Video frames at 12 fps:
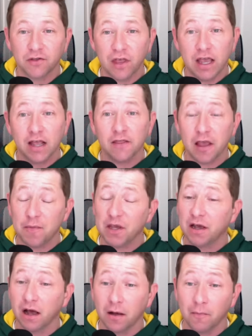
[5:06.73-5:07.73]
Then they
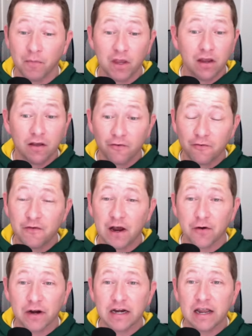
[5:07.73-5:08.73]
become
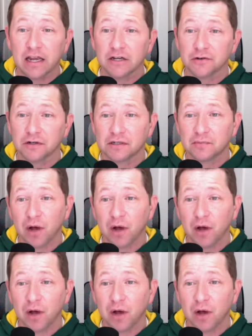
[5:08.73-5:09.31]
very dangerous.